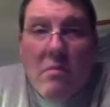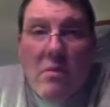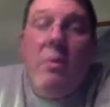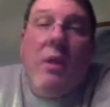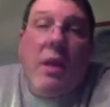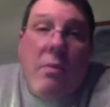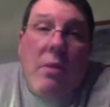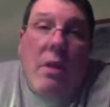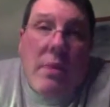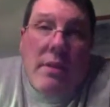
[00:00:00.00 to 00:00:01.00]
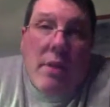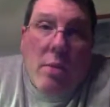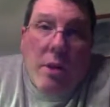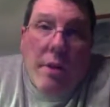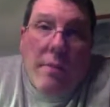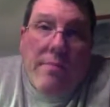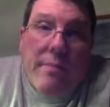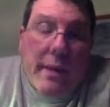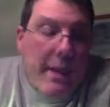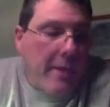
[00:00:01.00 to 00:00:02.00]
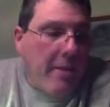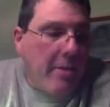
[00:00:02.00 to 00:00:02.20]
to be a complete misnomer. Okay?